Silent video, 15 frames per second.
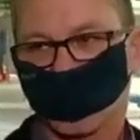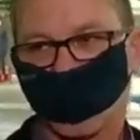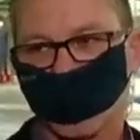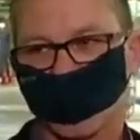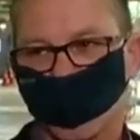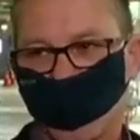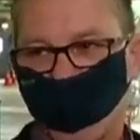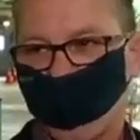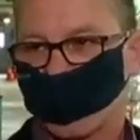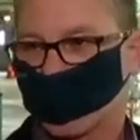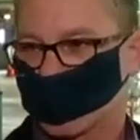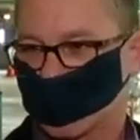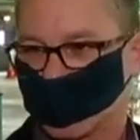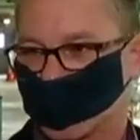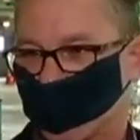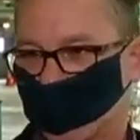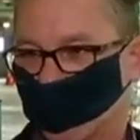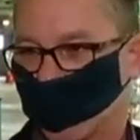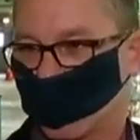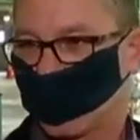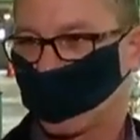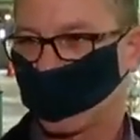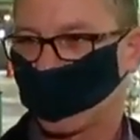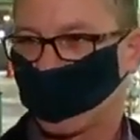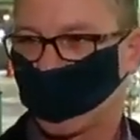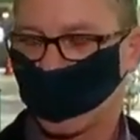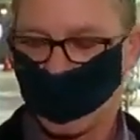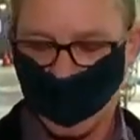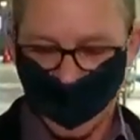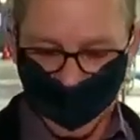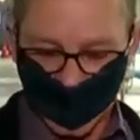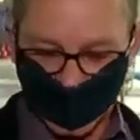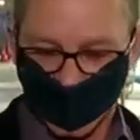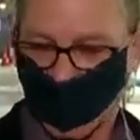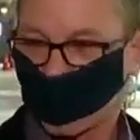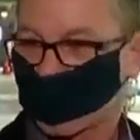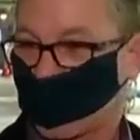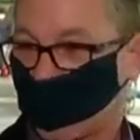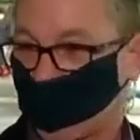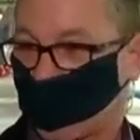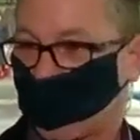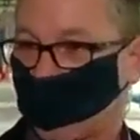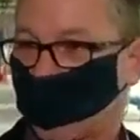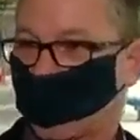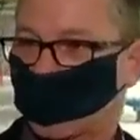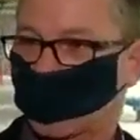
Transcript: have the pathogens that are in there, the Giardia, the